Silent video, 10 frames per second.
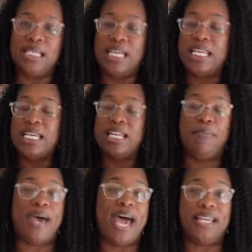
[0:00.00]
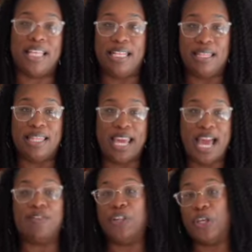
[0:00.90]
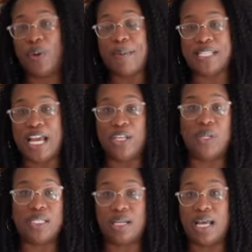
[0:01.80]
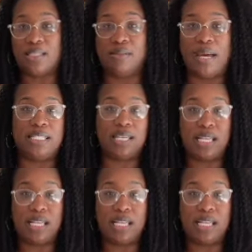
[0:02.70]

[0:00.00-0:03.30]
And in any bag that they have on their website, you get to customize.